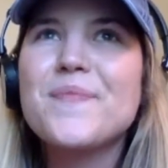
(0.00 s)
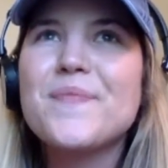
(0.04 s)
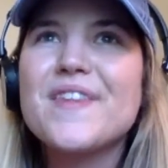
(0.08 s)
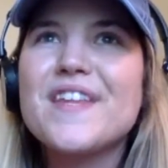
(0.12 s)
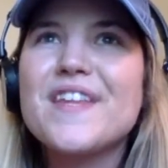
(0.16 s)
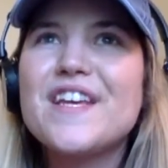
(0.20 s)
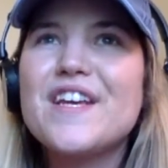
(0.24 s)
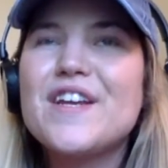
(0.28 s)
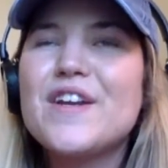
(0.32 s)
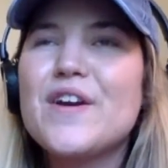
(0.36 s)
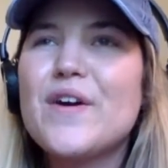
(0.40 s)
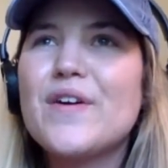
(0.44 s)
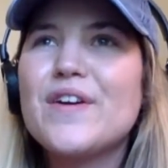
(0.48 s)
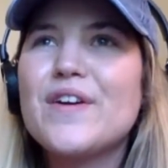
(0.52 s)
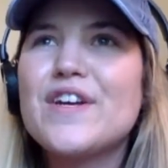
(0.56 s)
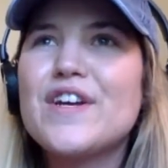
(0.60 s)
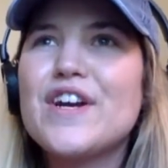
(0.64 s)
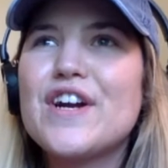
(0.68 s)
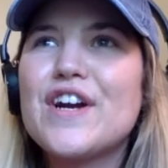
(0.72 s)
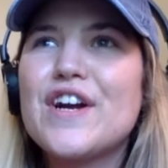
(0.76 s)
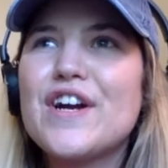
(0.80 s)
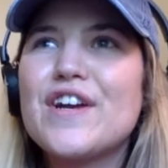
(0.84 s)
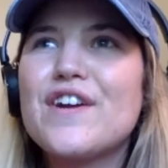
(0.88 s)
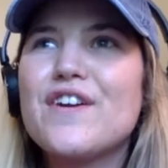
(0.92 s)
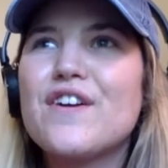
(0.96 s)

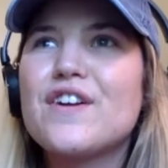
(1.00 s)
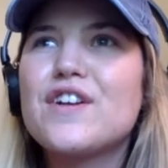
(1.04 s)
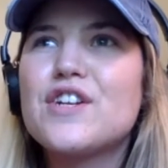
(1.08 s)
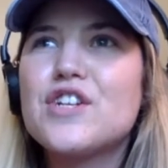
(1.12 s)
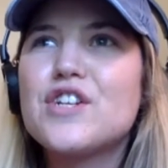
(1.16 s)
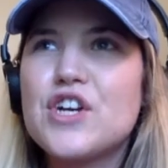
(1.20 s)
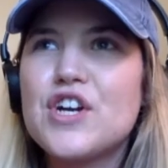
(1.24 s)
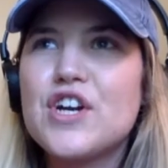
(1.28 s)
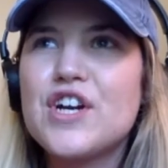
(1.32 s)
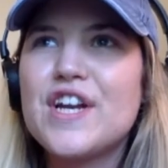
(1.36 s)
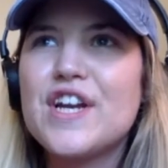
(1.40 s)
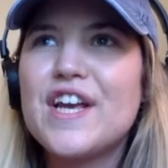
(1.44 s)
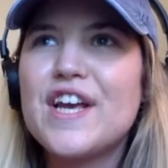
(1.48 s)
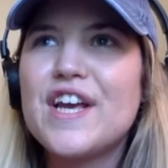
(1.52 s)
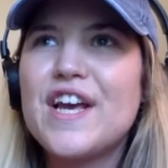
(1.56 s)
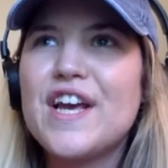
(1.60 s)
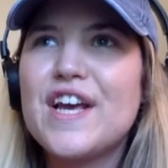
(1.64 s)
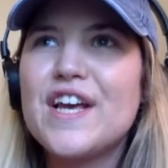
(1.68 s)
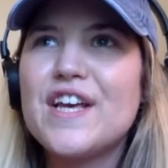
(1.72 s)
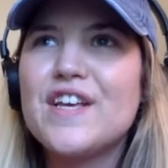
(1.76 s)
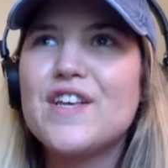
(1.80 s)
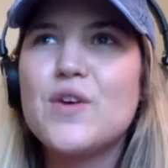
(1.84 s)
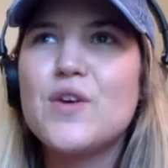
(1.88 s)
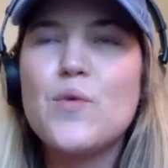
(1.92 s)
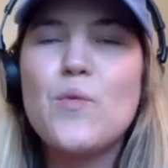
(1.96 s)
your
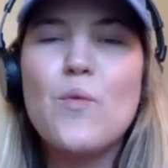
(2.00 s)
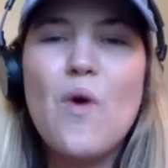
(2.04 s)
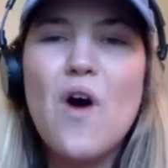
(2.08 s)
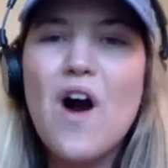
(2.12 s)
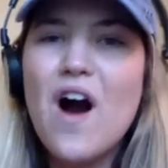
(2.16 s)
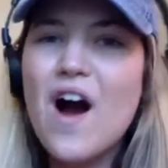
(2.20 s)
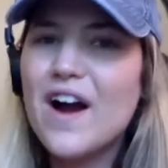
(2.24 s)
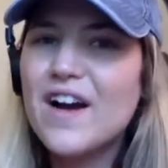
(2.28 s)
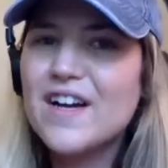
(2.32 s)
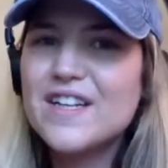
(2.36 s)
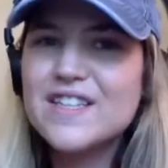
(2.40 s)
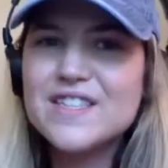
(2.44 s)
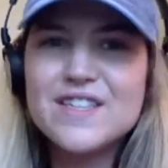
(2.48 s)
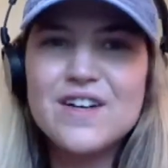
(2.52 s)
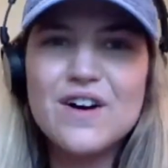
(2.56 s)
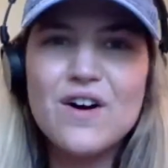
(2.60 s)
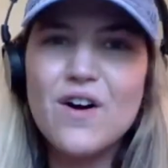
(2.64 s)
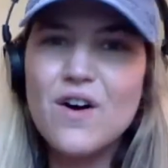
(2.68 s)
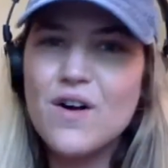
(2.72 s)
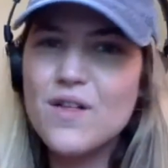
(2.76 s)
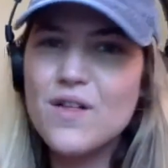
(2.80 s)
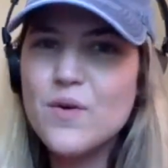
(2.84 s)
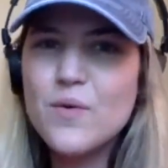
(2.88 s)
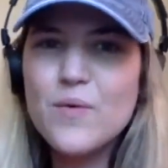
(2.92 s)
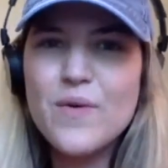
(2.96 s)
journey. You walked
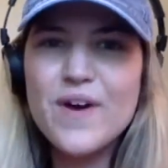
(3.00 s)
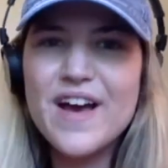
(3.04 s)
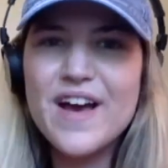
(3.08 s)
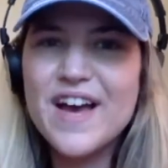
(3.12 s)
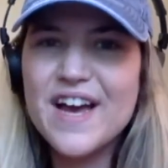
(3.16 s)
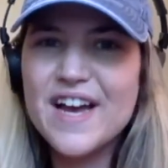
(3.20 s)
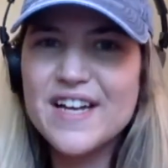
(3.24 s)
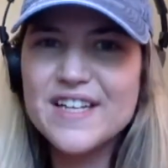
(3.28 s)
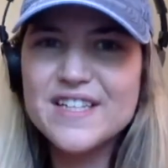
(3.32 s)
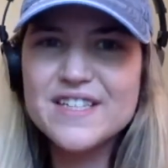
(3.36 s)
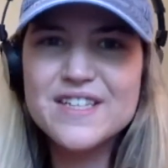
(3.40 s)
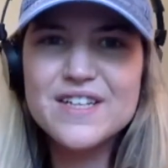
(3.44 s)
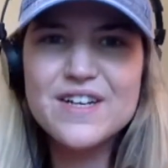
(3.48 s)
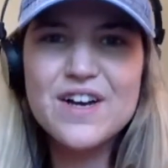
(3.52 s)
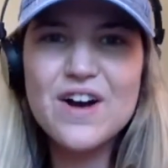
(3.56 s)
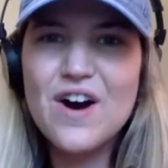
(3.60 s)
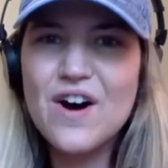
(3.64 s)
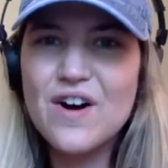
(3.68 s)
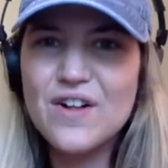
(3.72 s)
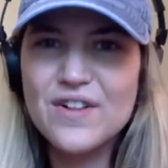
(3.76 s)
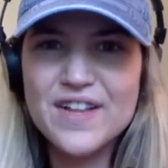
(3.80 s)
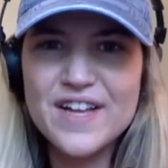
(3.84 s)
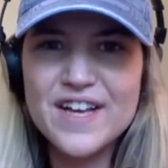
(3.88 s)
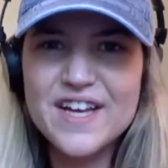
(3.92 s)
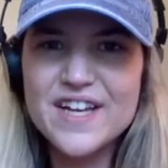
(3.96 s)
all the way to
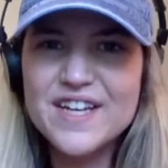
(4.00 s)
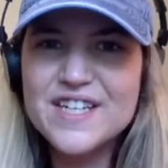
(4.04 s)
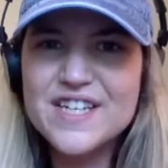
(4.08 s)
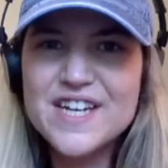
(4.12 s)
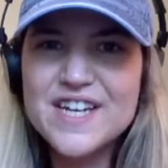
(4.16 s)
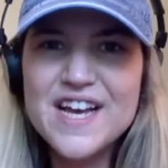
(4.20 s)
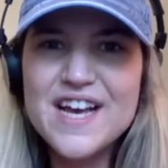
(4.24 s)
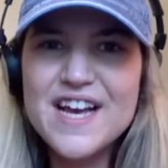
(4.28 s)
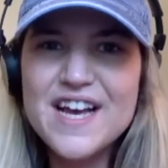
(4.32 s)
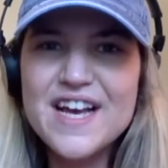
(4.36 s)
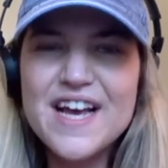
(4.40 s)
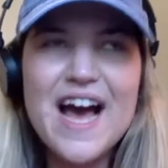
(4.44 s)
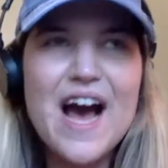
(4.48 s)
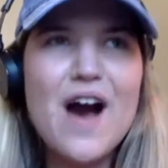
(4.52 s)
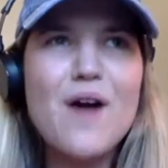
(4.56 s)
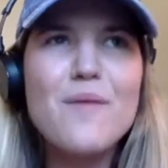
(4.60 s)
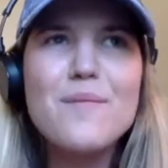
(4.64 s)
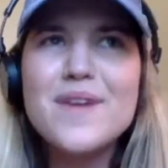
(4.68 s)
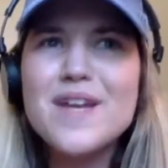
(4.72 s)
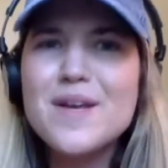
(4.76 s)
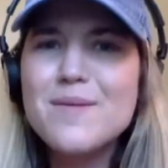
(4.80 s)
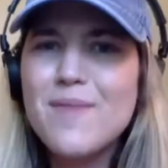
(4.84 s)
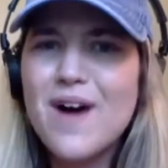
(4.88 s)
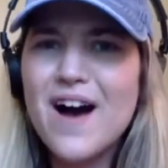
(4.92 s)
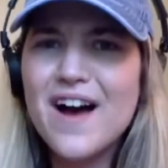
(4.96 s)
college. How
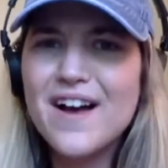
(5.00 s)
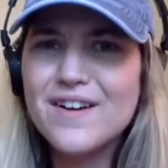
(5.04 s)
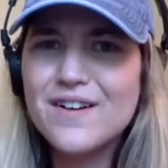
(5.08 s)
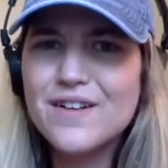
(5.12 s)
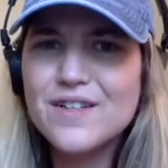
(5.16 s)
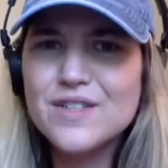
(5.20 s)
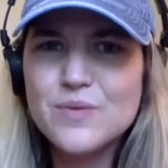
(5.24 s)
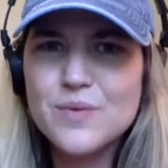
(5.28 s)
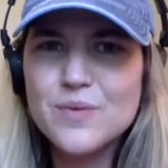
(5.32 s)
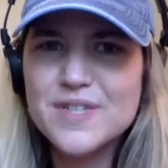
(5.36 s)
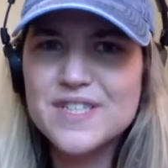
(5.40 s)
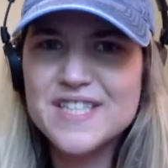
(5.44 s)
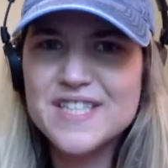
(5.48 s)
many miles was